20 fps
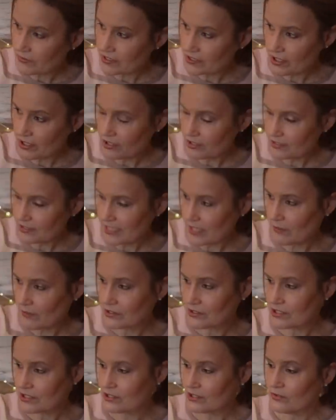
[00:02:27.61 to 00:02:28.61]
it turned out. I
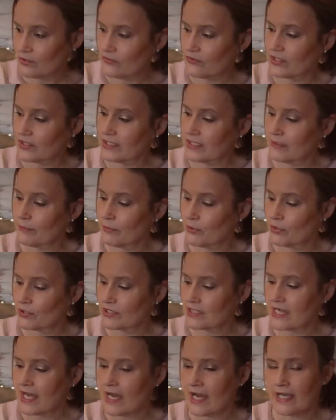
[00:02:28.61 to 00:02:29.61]
just loved the little bow
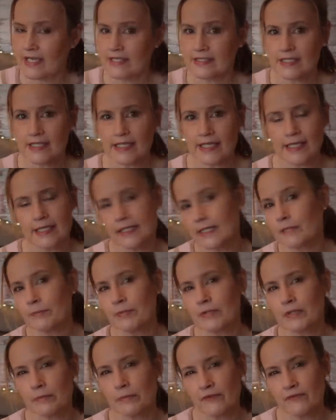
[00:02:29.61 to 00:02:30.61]
tie, because I like a little
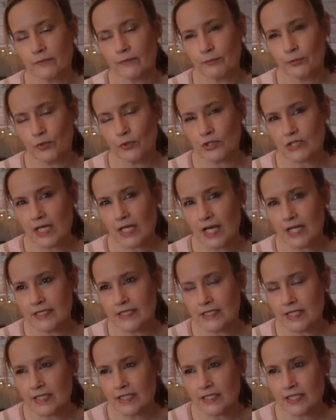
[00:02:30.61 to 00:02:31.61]
bit of a bow tie
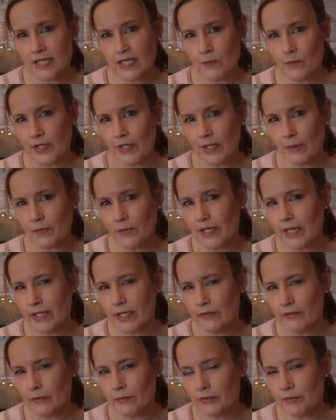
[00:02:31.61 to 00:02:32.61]
detail when I'm
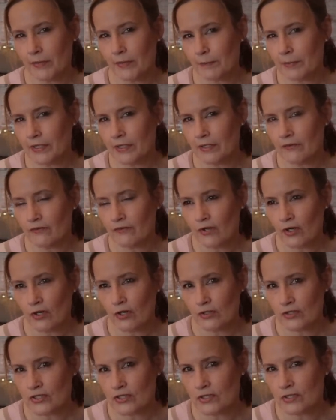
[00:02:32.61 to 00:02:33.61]
layering with my
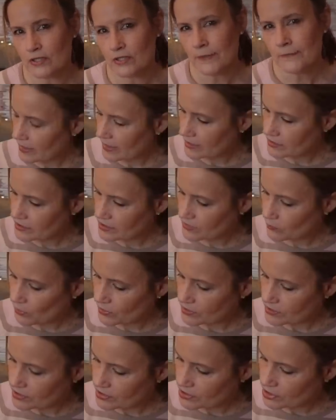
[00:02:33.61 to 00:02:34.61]
pinafores, and I just
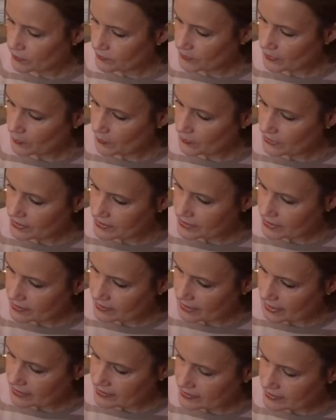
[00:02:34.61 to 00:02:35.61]
wanted something with a deep
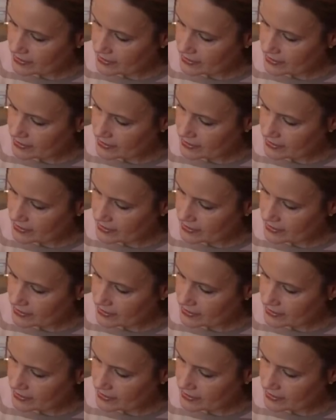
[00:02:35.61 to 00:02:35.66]
neck